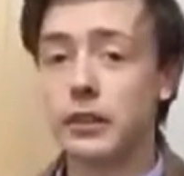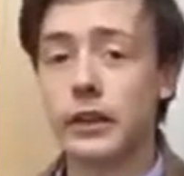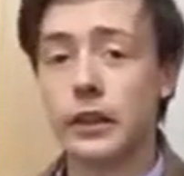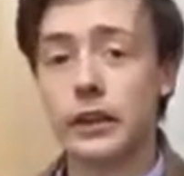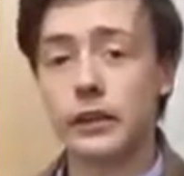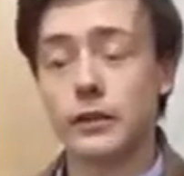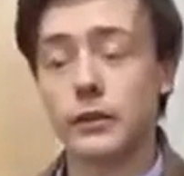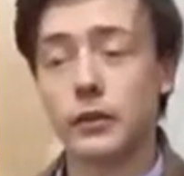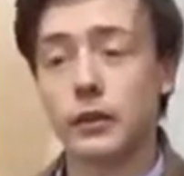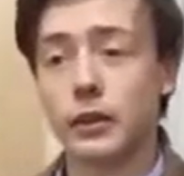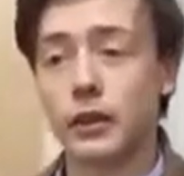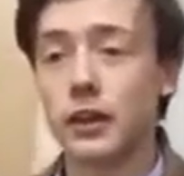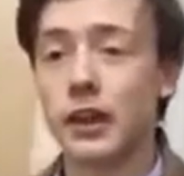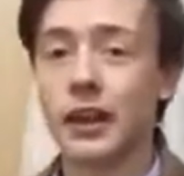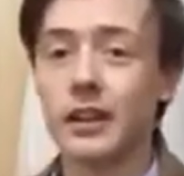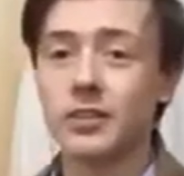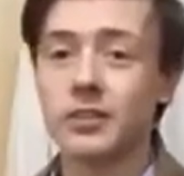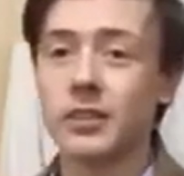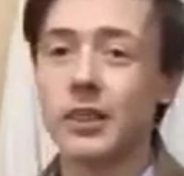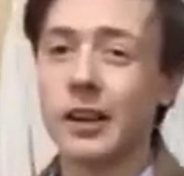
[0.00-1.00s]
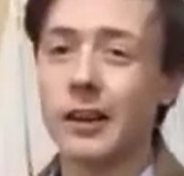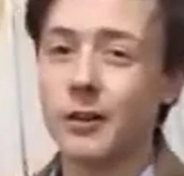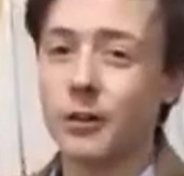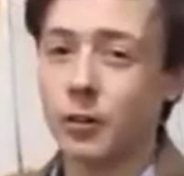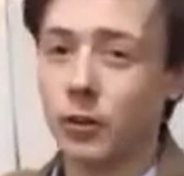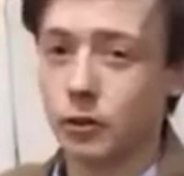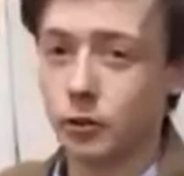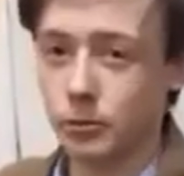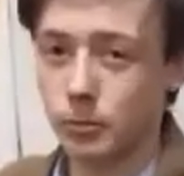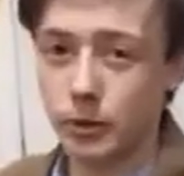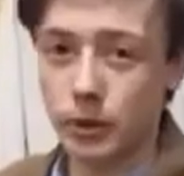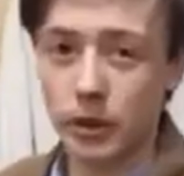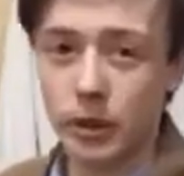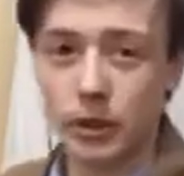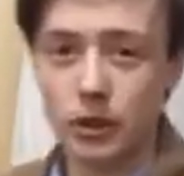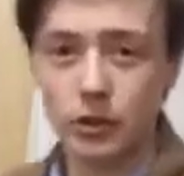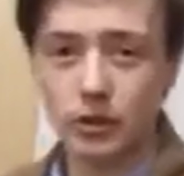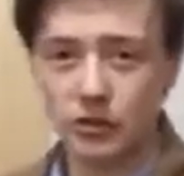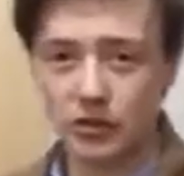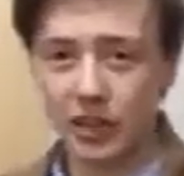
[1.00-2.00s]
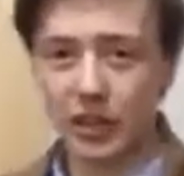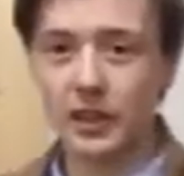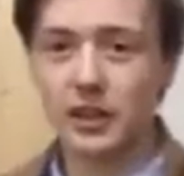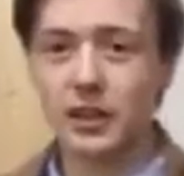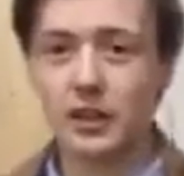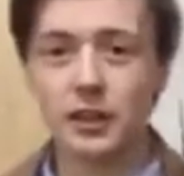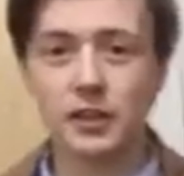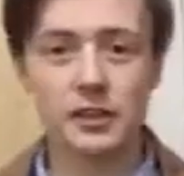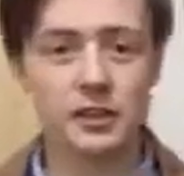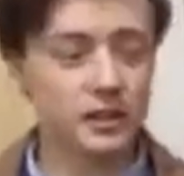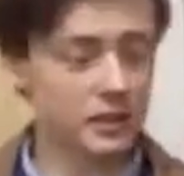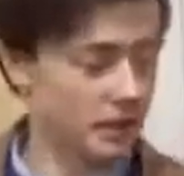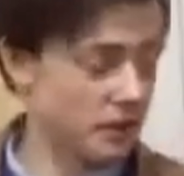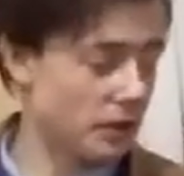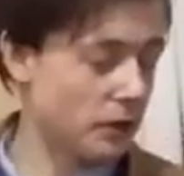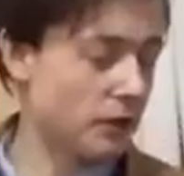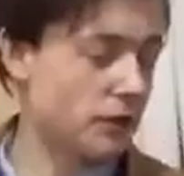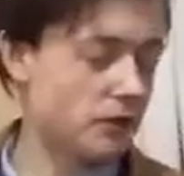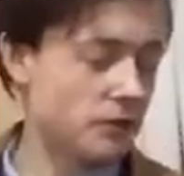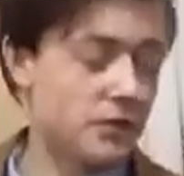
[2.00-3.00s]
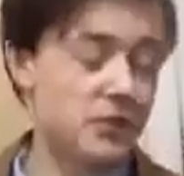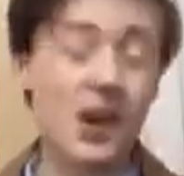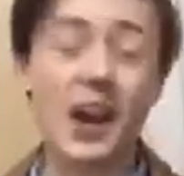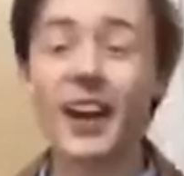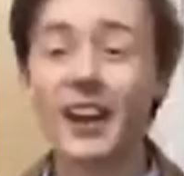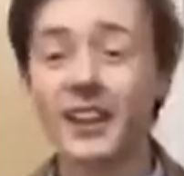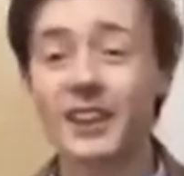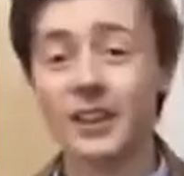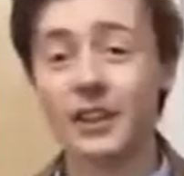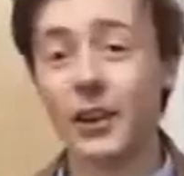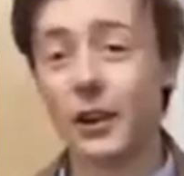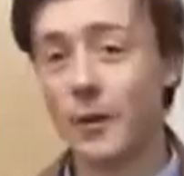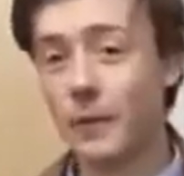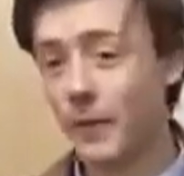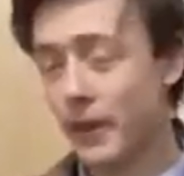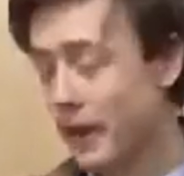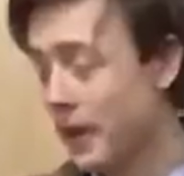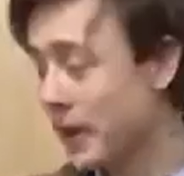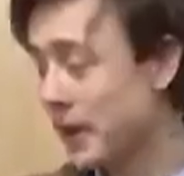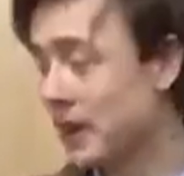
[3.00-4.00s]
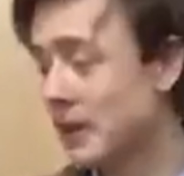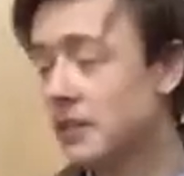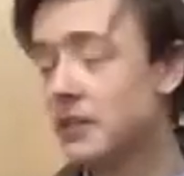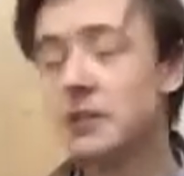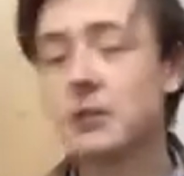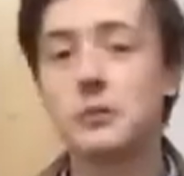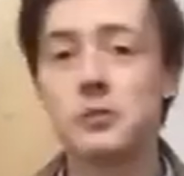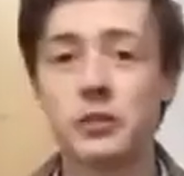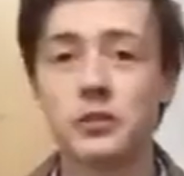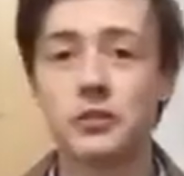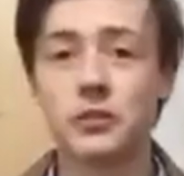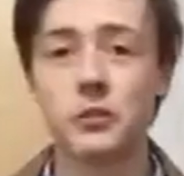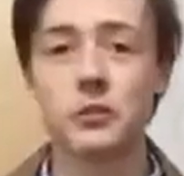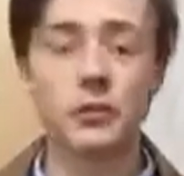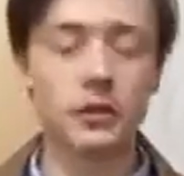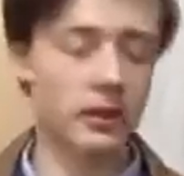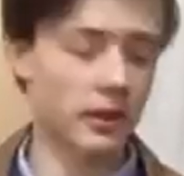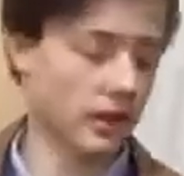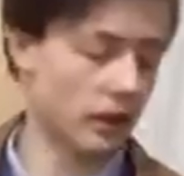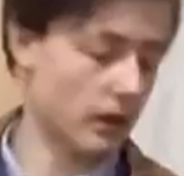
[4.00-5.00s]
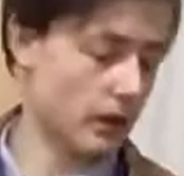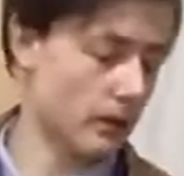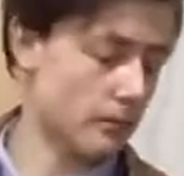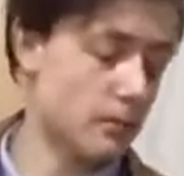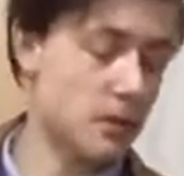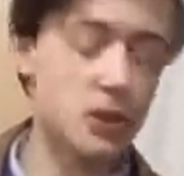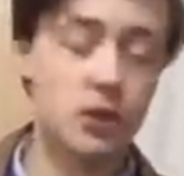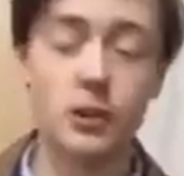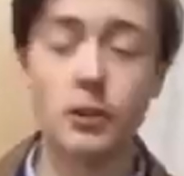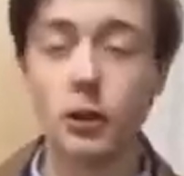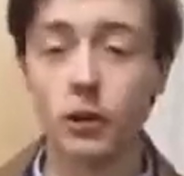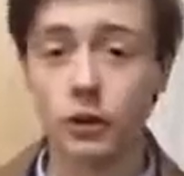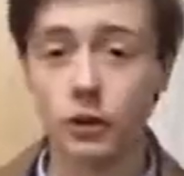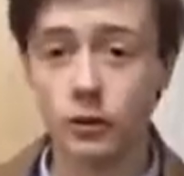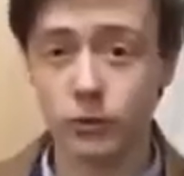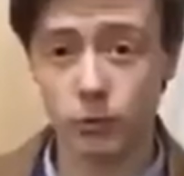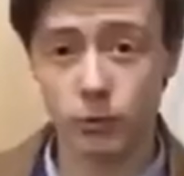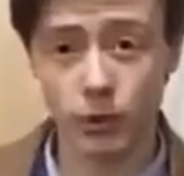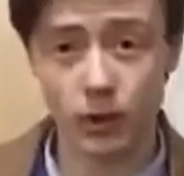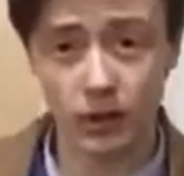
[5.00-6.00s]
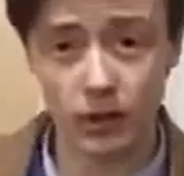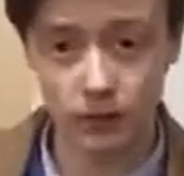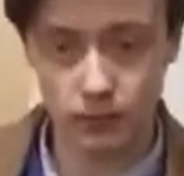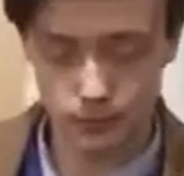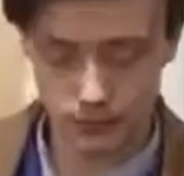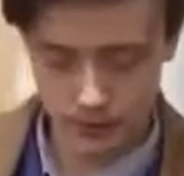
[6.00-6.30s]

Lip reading: on that though, a Castiel cosplay, because technically this jacket is similar to the one that Misha Collins wear,